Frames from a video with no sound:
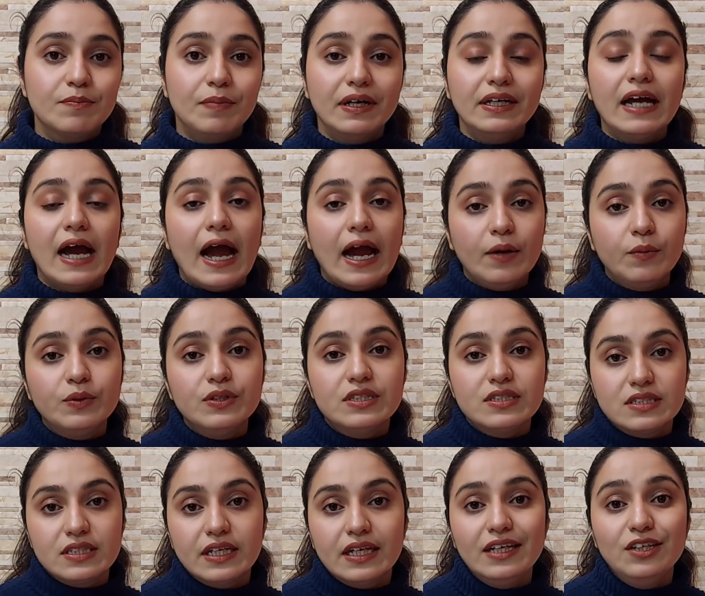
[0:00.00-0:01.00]
But I would
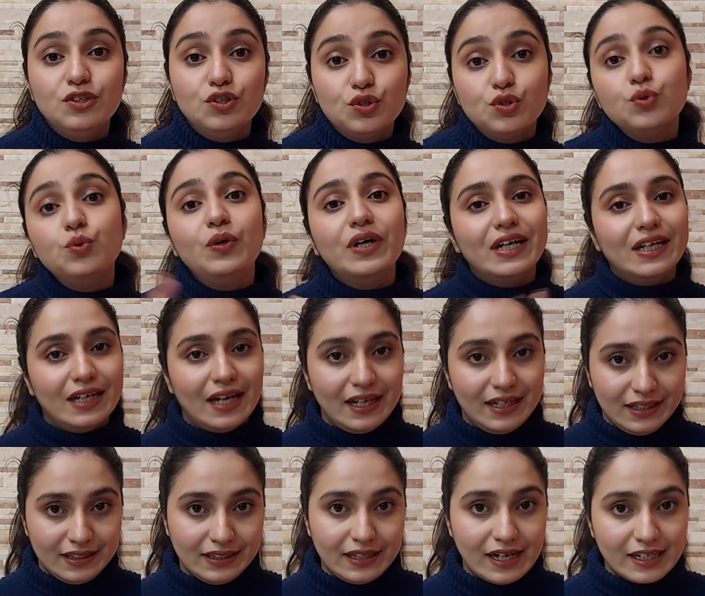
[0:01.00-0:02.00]
say do
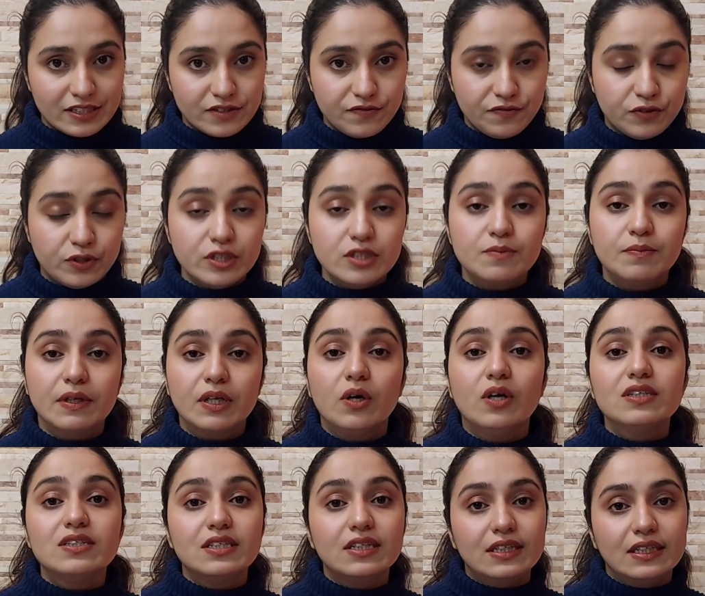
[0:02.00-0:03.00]
indirect tax first,
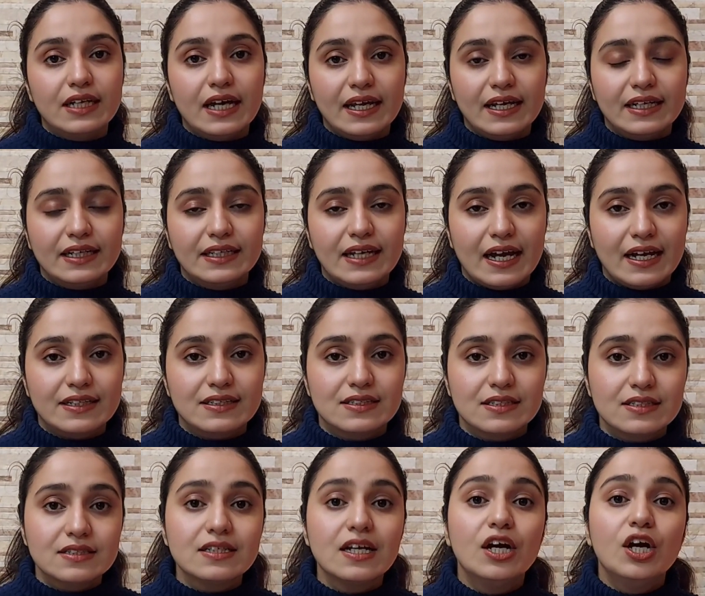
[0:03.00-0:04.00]
because in indirect
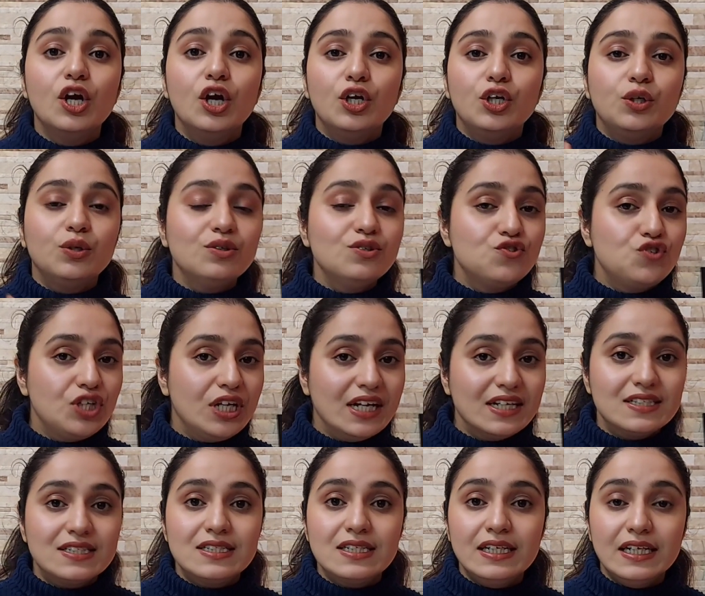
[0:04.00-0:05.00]
taxes,
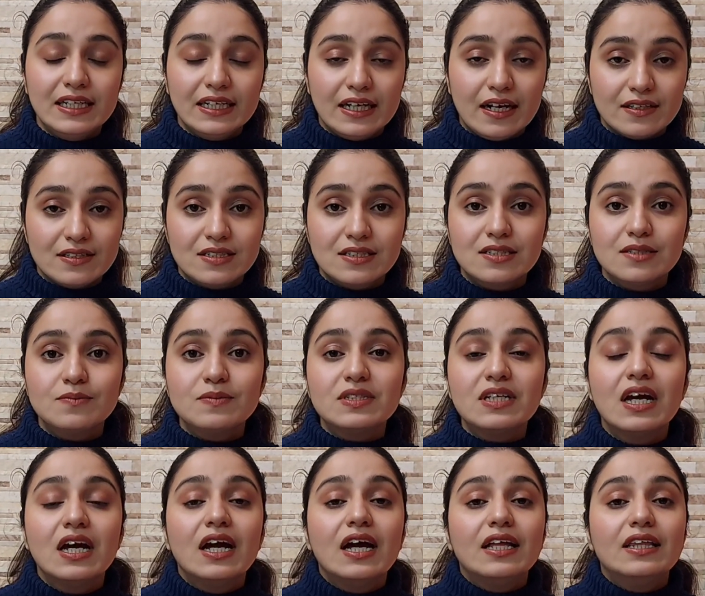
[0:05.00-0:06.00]
GST and customs,
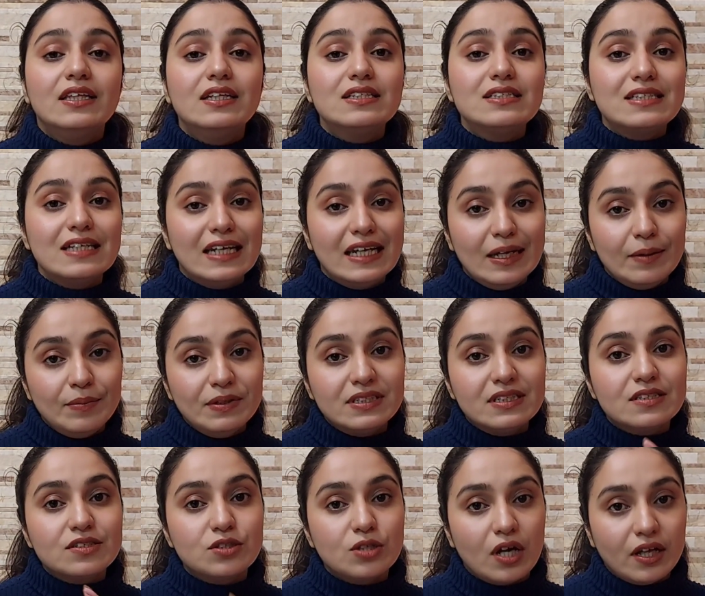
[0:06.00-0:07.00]
the syllabus
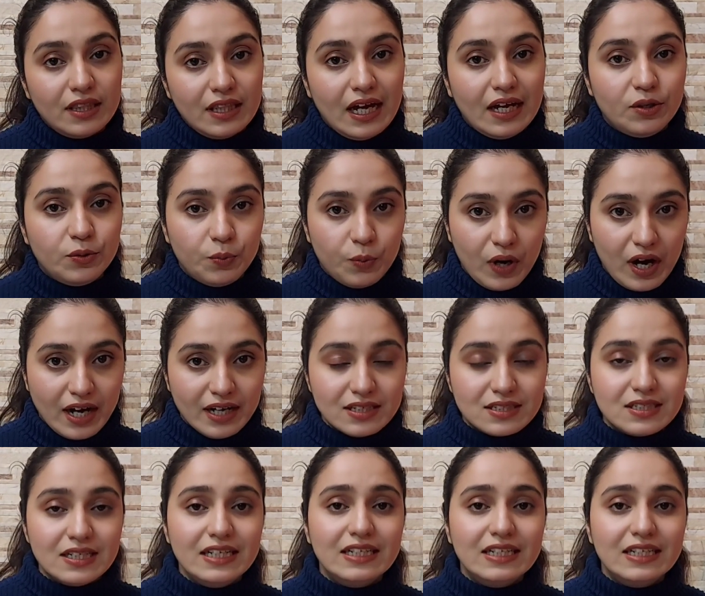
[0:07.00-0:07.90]
is not that vast.